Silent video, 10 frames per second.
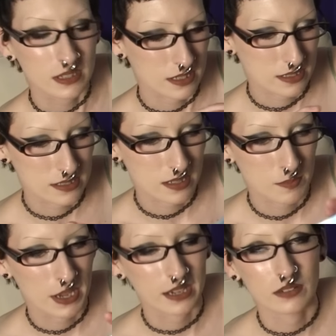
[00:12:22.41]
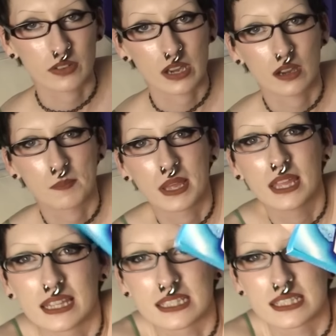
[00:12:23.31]
is a pack of gum.
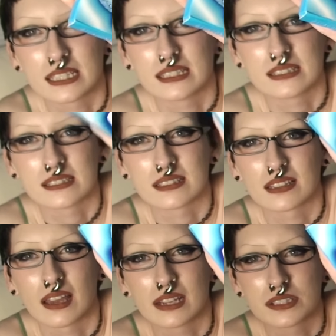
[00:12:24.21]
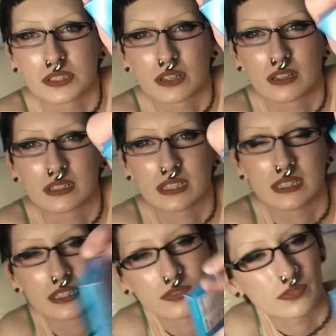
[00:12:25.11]
This is Extra
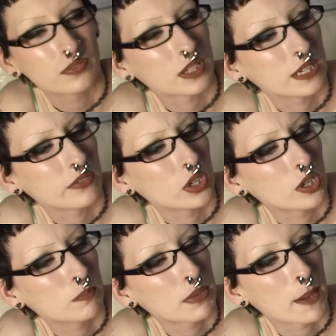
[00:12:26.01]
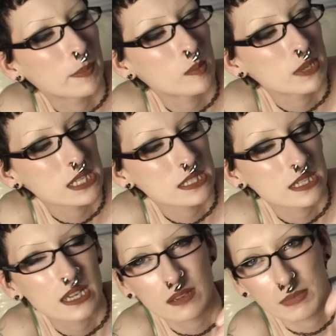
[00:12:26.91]
in the flavor
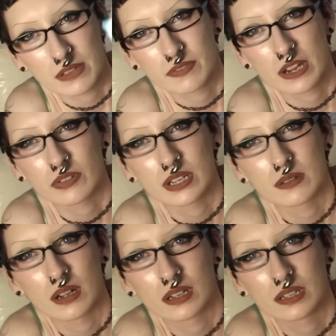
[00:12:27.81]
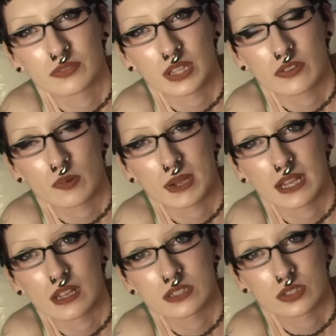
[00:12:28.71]
peppermint. My favorite flavor by
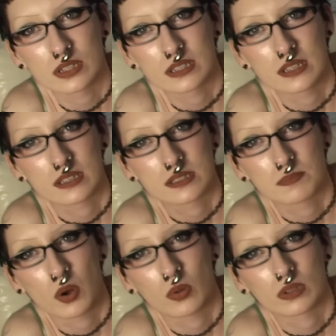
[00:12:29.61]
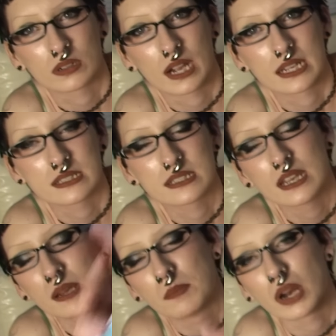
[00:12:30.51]
Extra is Polar Ice,
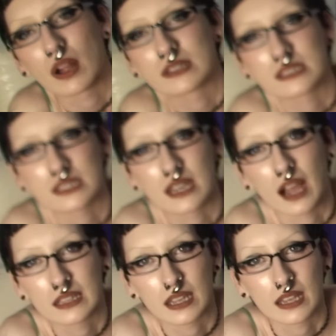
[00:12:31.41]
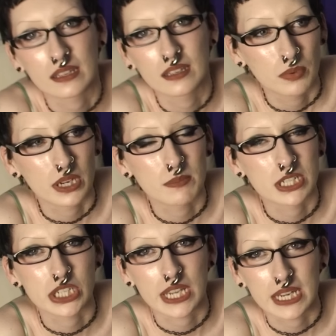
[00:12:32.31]
but honestly I like pretty
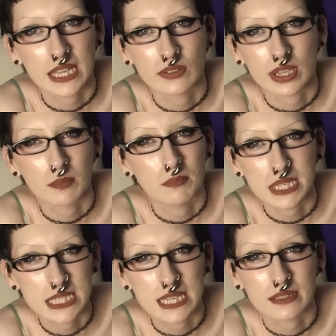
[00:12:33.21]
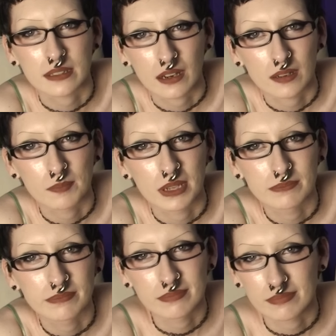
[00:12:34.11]
much any like minty gum.
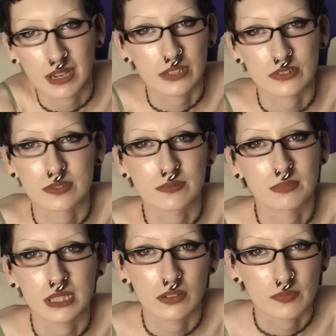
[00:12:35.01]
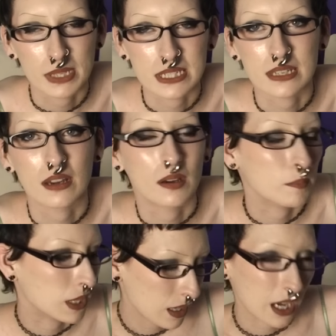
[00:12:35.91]
I just love minty
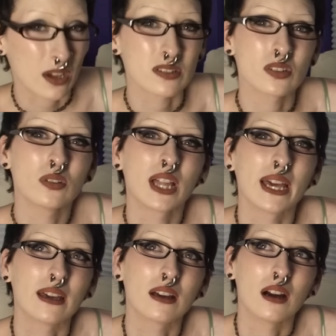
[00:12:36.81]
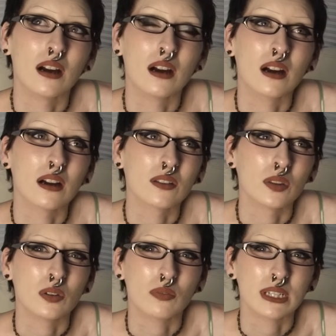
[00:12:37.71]
gum. I also like
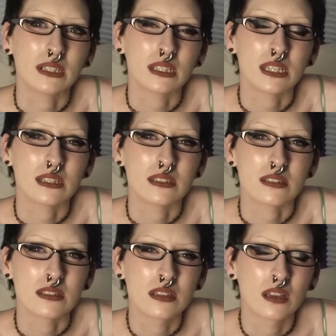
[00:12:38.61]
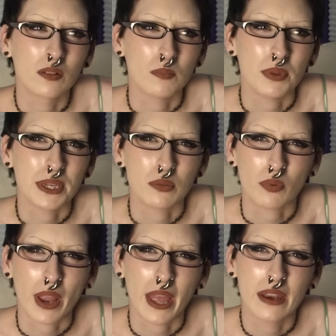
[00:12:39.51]
the Wrigley's Big
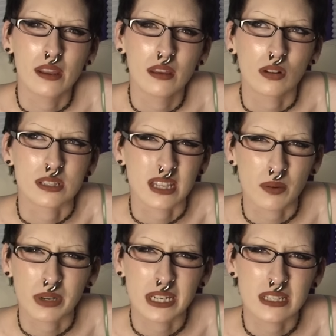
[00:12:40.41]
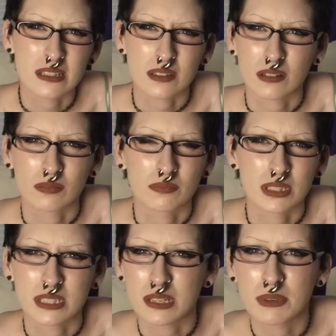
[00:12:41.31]
Red. Is that what it is? The
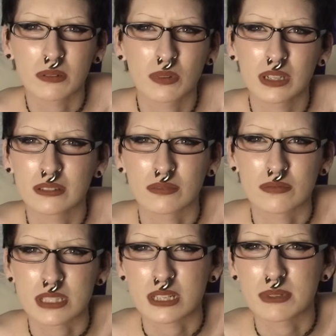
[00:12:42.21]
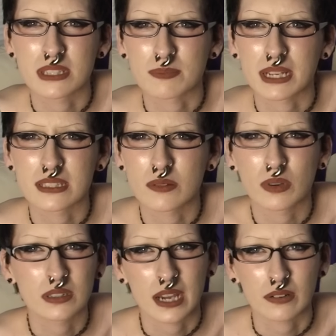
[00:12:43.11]
cinnamon one? Cinnamon spicy
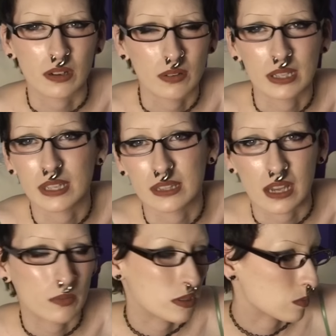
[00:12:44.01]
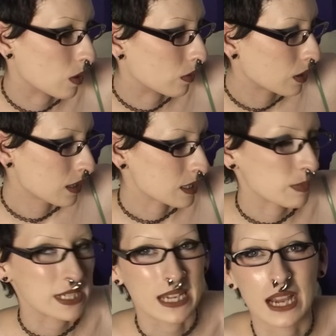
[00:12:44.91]
one? I don't know. I like that one as well. Because
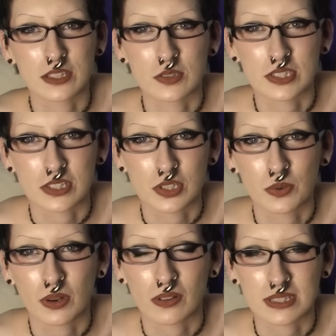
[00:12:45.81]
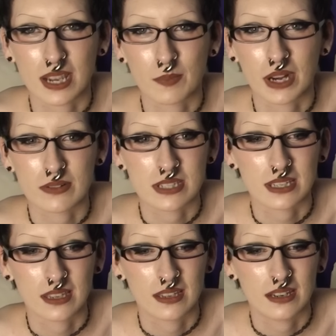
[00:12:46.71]
my dad used to chew it all the time when I was a
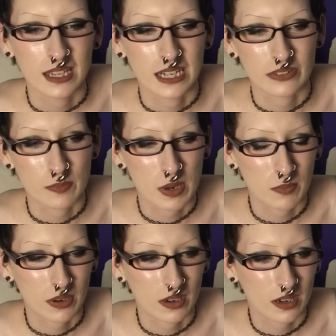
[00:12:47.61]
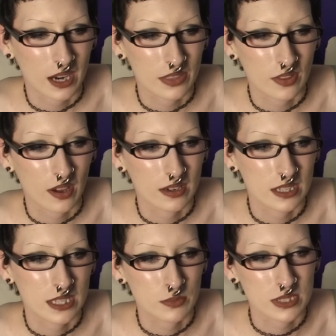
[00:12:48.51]
kid. And I remember I thought
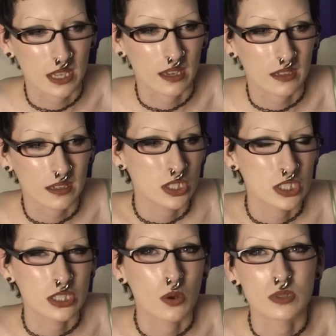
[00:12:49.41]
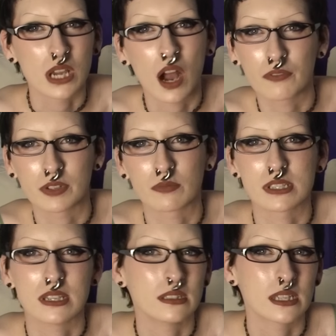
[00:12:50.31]
he was like so tough and
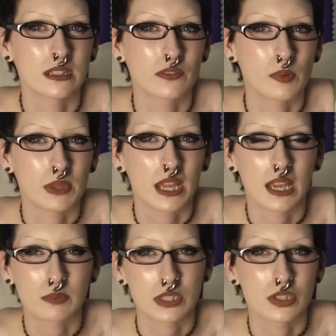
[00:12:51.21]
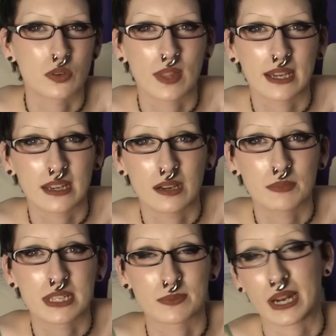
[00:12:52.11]
resilient for being able to chew that gum,
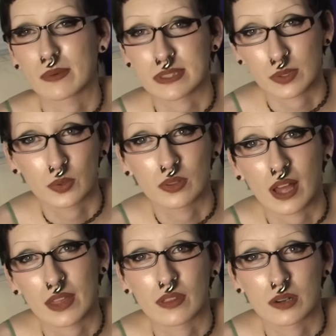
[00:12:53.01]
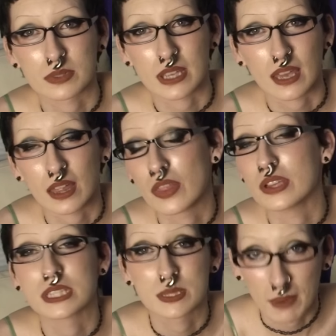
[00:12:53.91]
because when I was little I thought it was like the
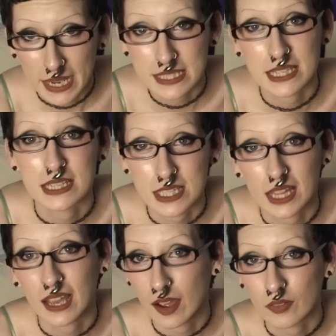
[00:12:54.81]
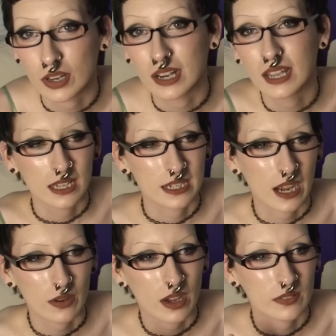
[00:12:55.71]
spiciest thing ever, and
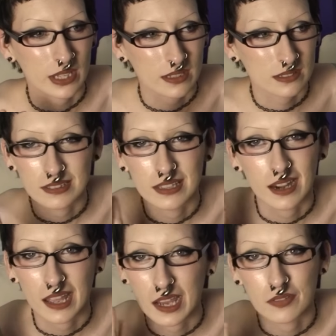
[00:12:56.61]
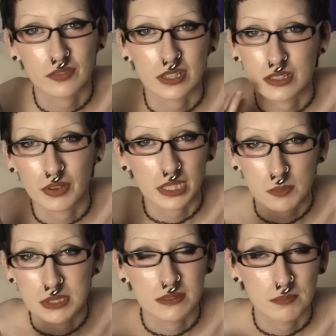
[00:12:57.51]
now like that I have a
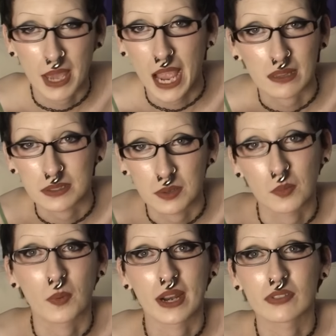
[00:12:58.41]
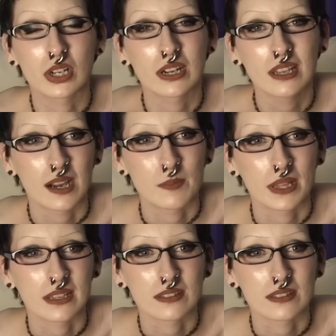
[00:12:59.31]
developed palate or whatever, I'm like,